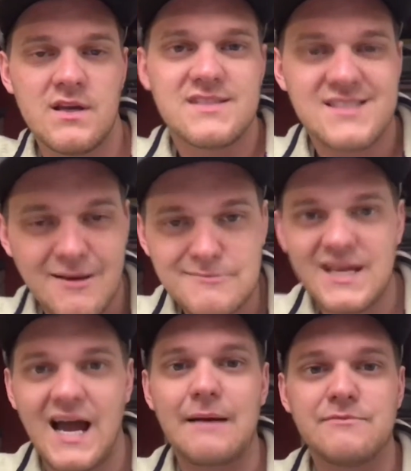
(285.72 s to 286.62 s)

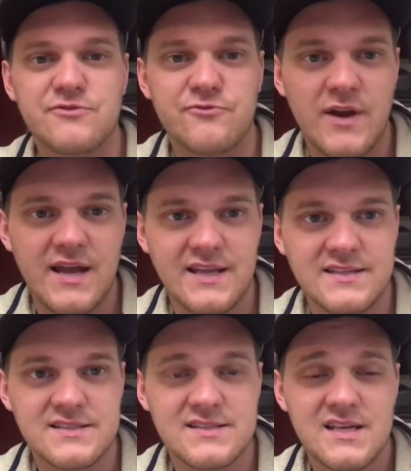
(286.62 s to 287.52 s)
Sometimes
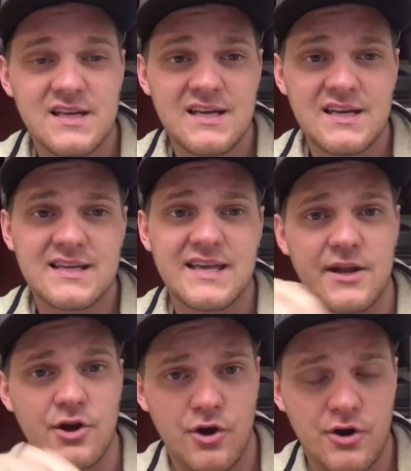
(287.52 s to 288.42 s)
friends
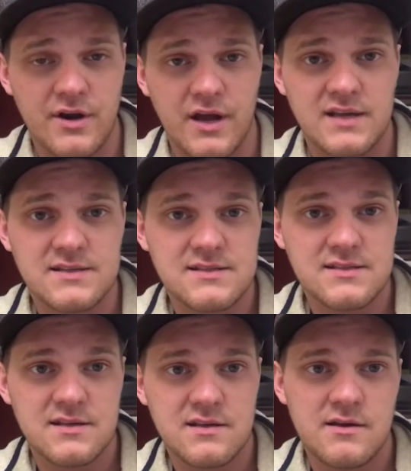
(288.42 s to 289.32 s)
can hurt us,